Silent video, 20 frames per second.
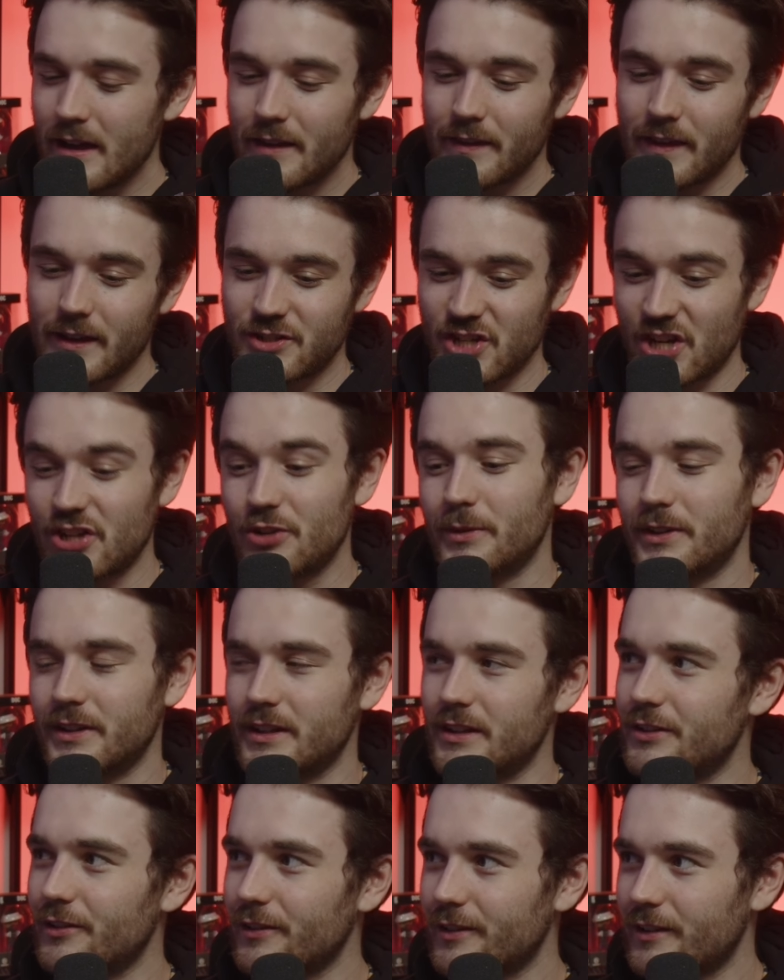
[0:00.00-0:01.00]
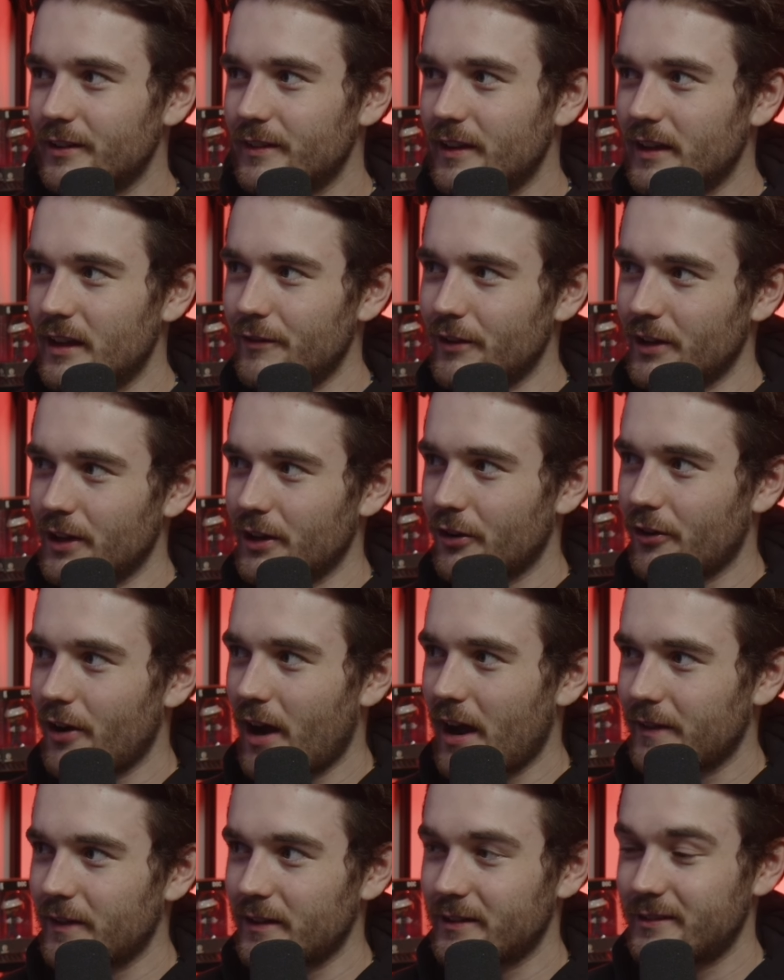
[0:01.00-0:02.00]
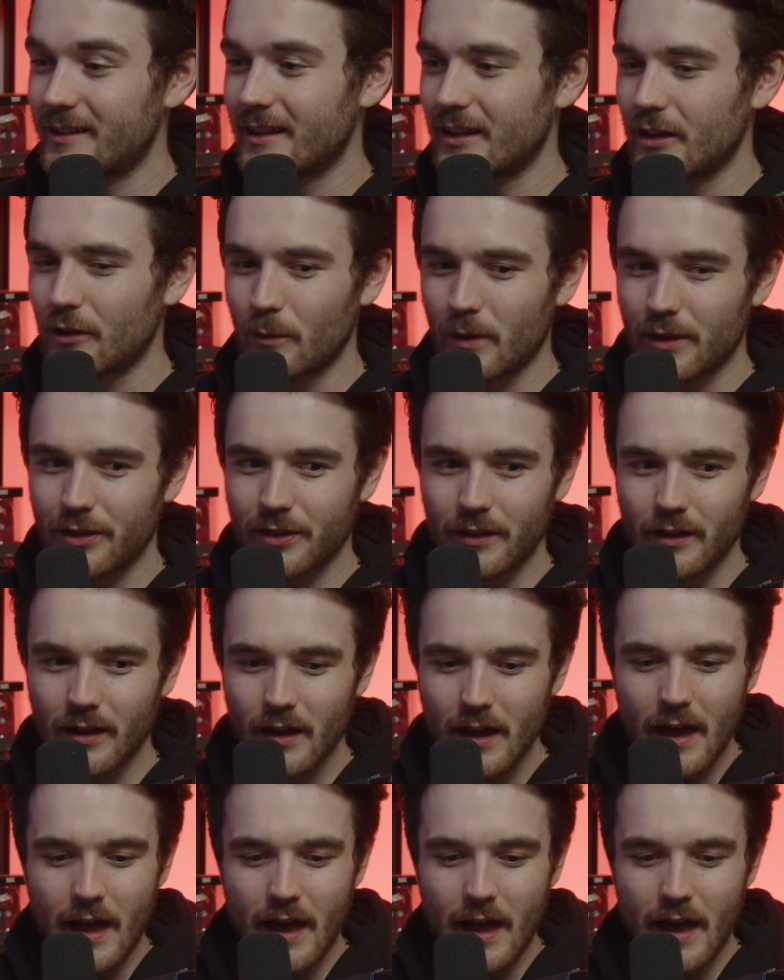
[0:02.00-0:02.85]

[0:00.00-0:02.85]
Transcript: They're genuinely interested. They're giving it a crack. They're sticking with it.